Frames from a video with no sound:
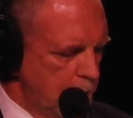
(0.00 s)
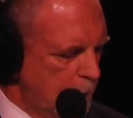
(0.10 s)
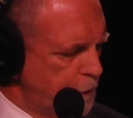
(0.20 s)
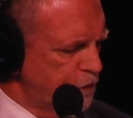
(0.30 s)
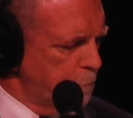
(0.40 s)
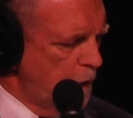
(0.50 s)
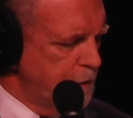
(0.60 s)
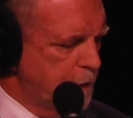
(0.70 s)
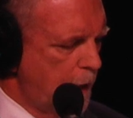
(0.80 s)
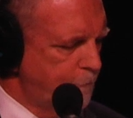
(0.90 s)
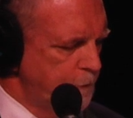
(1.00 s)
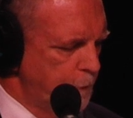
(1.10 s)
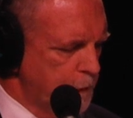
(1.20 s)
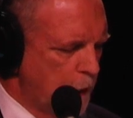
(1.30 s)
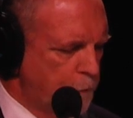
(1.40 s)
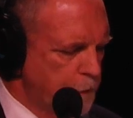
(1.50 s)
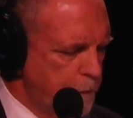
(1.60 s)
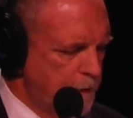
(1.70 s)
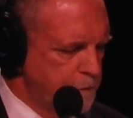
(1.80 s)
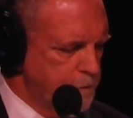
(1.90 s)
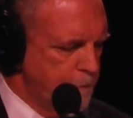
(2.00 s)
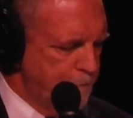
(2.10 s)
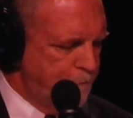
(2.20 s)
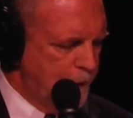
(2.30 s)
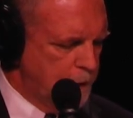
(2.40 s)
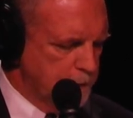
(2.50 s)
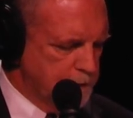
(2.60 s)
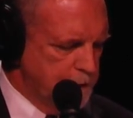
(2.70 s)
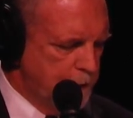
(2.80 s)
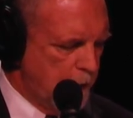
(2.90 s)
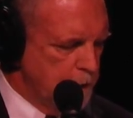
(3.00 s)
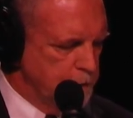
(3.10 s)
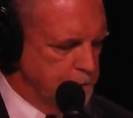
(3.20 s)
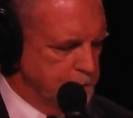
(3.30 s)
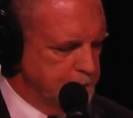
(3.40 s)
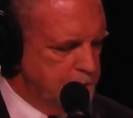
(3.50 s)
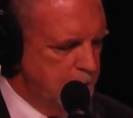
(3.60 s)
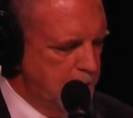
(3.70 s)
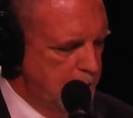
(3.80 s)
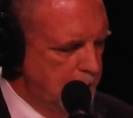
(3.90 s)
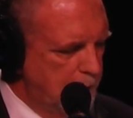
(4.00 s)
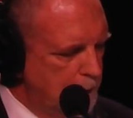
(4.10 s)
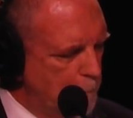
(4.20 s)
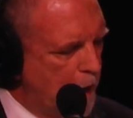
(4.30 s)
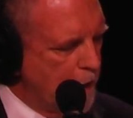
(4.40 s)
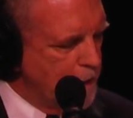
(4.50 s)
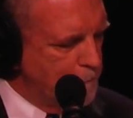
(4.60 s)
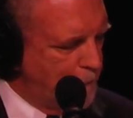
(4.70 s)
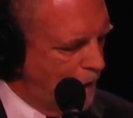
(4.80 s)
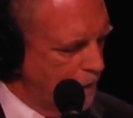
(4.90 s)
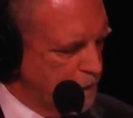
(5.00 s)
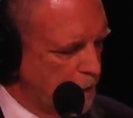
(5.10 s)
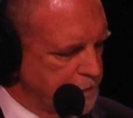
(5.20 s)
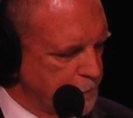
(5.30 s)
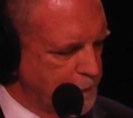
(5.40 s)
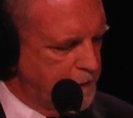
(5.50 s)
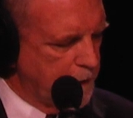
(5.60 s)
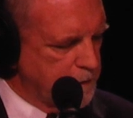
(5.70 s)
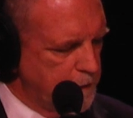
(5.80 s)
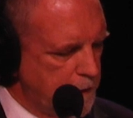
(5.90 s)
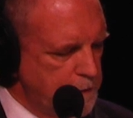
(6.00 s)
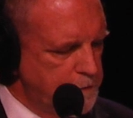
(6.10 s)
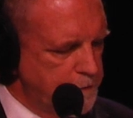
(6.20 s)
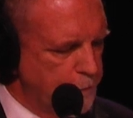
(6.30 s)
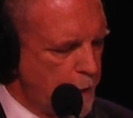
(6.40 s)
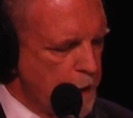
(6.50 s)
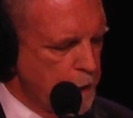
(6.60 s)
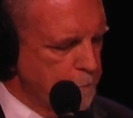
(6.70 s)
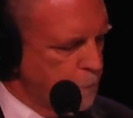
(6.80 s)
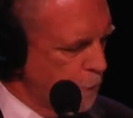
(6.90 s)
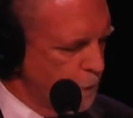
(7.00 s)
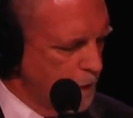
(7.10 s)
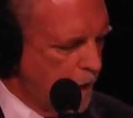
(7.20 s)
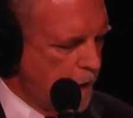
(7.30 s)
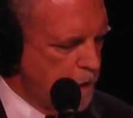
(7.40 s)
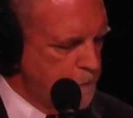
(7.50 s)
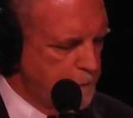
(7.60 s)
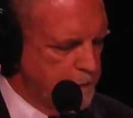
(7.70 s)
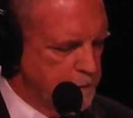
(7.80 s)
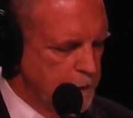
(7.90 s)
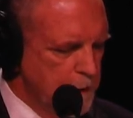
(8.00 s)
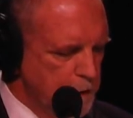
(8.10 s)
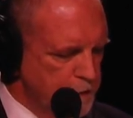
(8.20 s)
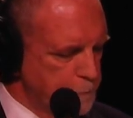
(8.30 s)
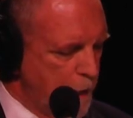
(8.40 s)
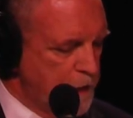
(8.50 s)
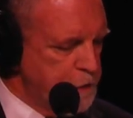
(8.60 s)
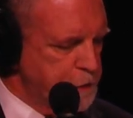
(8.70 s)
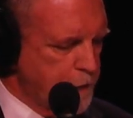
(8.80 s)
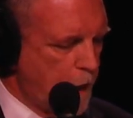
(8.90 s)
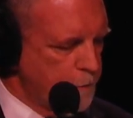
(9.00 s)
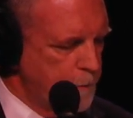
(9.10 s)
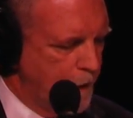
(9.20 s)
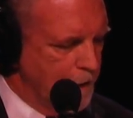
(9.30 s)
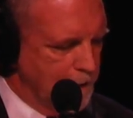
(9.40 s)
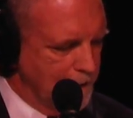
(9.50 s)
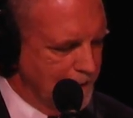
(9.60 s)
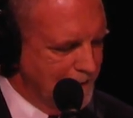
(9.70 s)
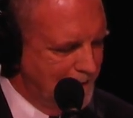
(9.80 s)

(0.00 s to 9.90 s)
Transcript: And despite Kevin the counterman's emphatic denials, my palate also detected hints of Rangpur lime and Spanish caramel.